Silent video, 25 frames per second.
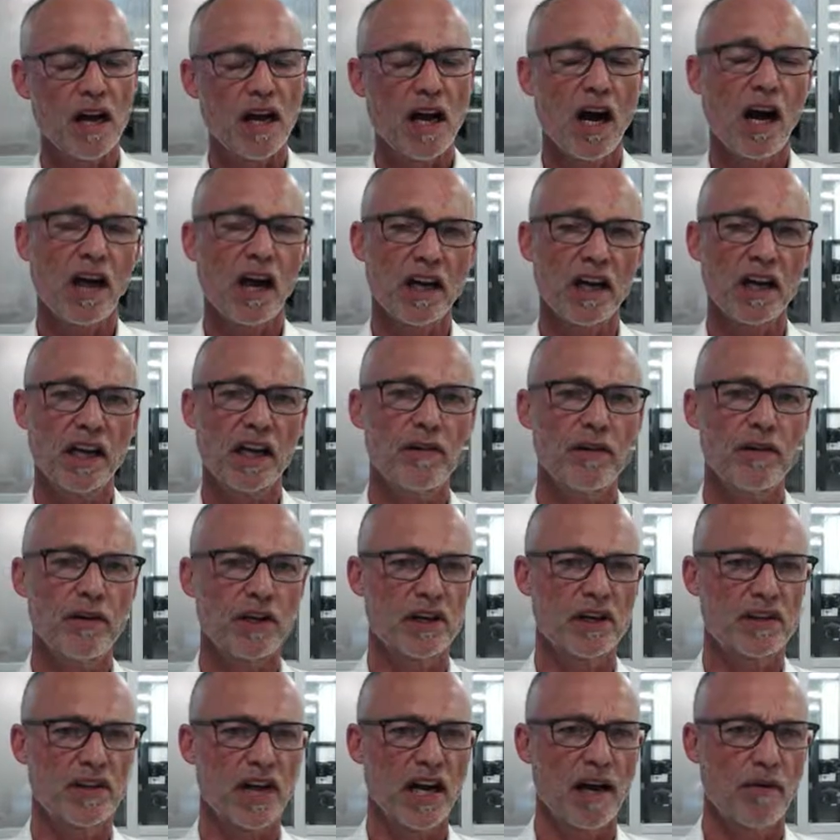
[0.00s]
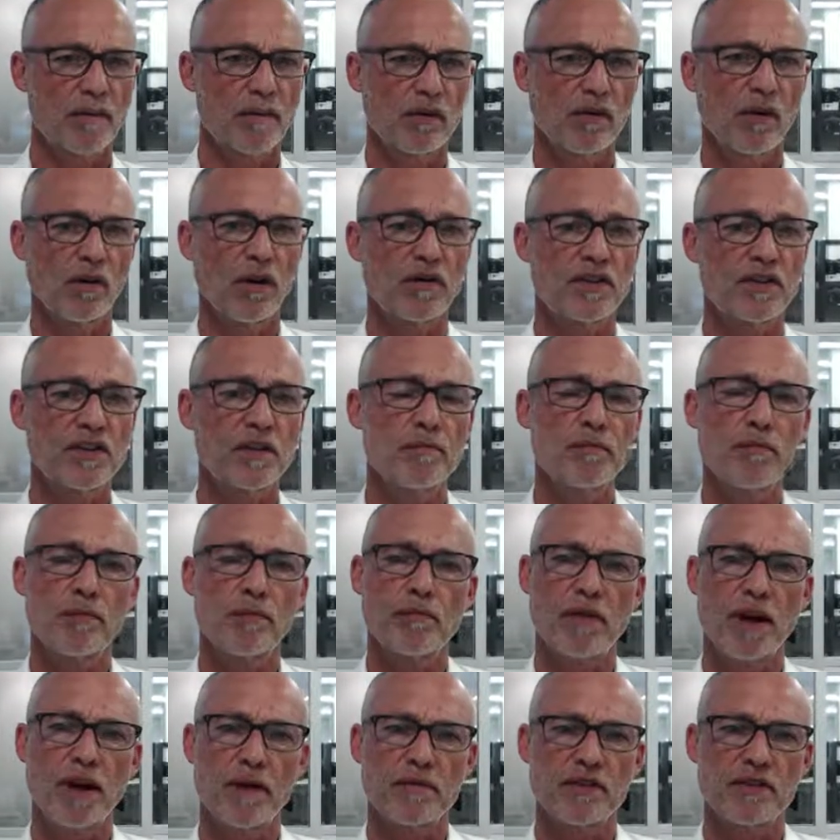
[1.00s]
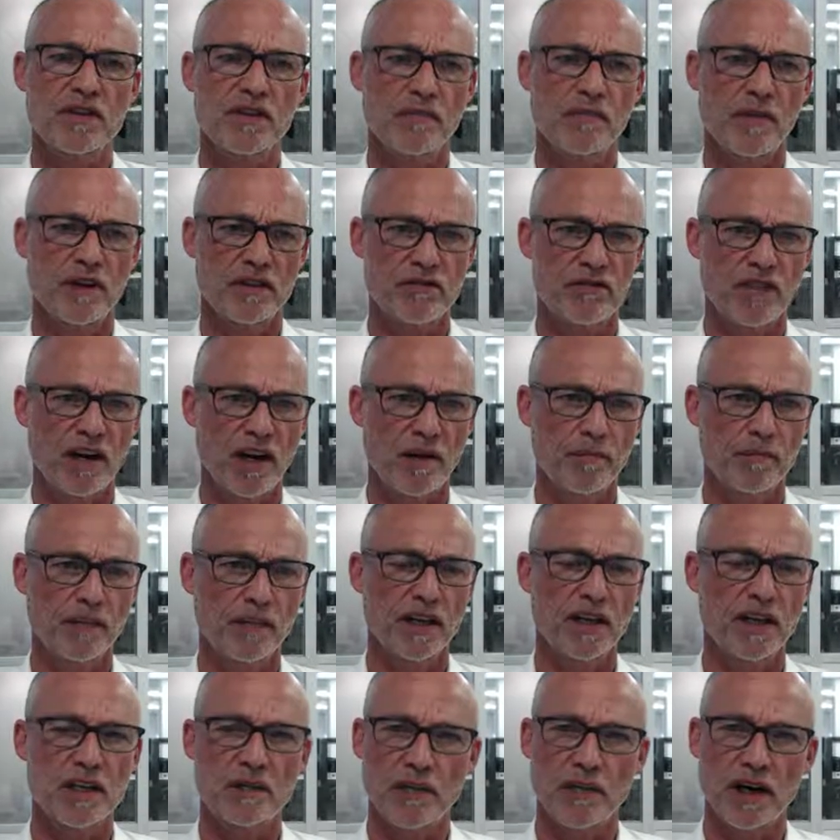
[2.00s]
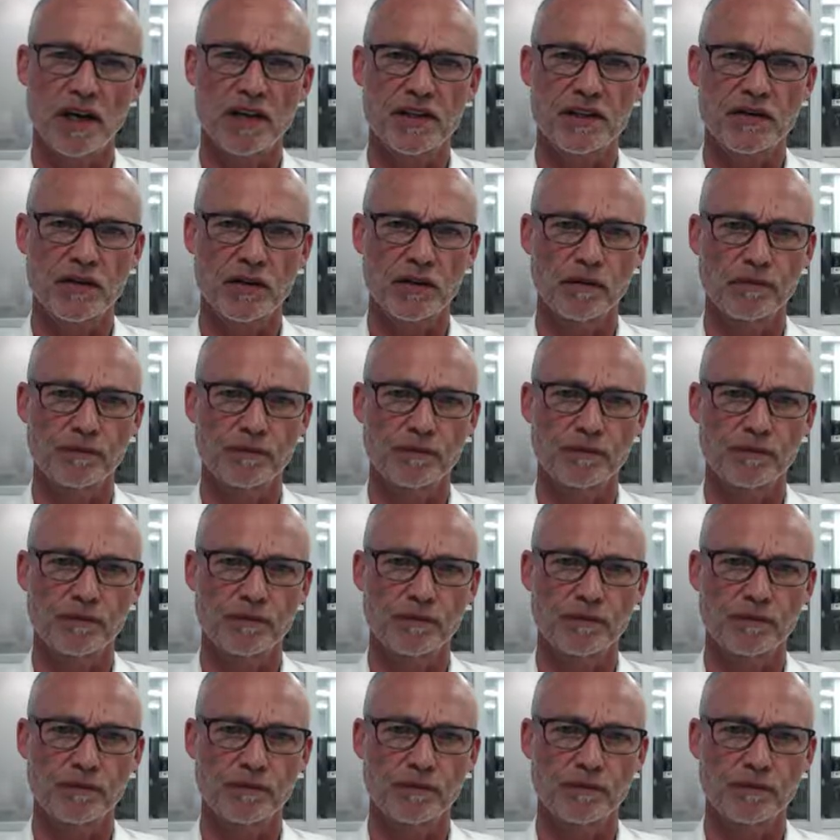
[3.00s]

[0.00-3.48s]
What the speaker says: I'm going to give you an example of a simple premise of my trade plan is based on.